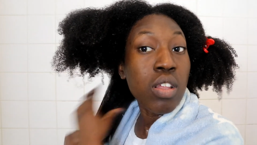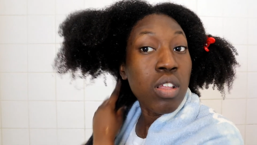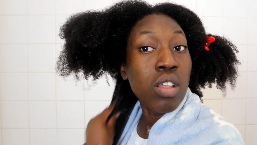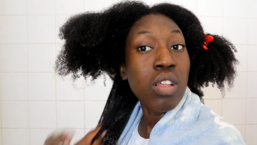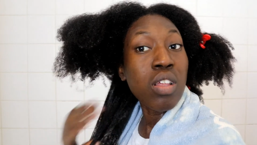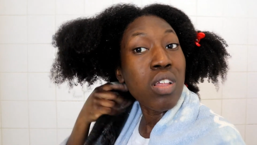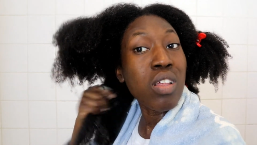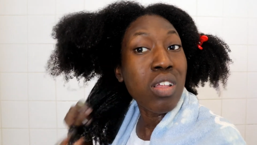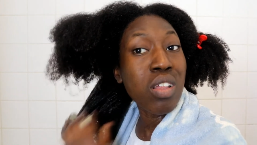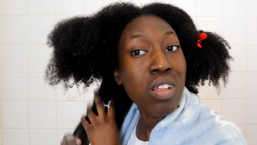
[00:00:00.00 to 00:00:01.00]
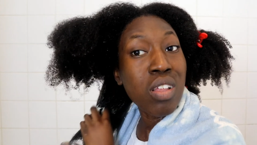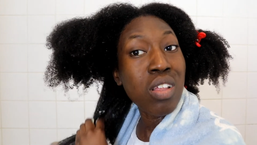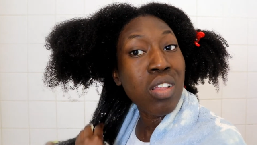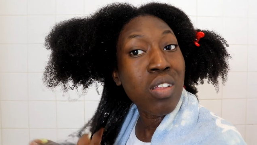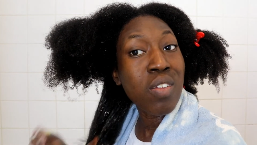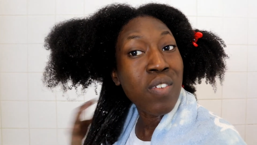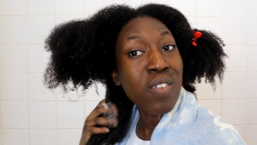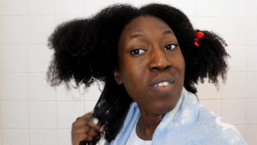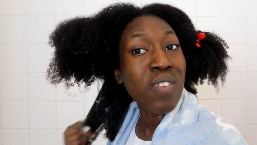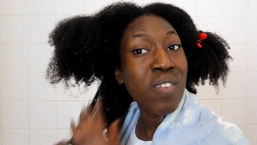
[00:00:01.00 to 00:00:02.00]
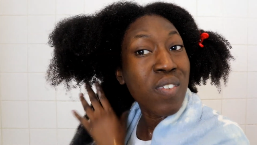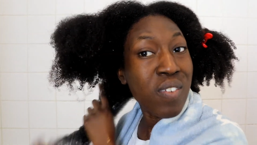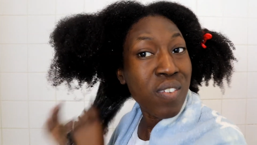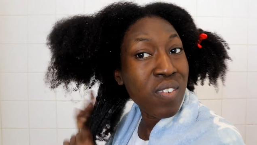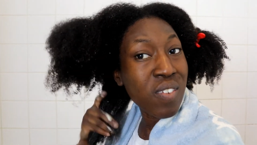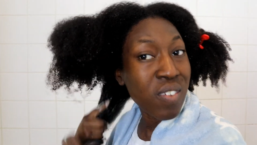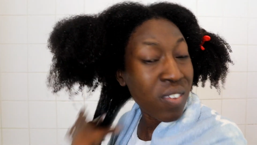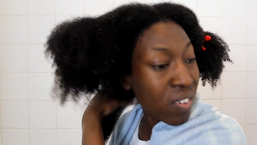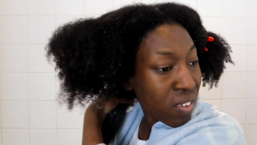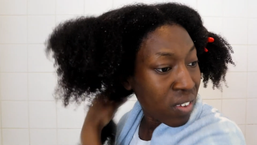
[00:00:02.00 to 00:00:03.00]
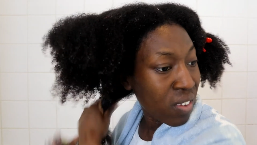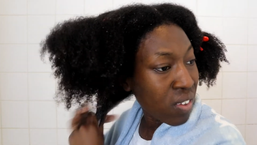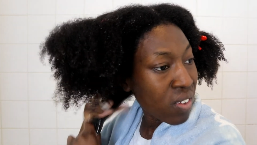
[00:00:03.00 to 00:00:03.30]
Nothing is said.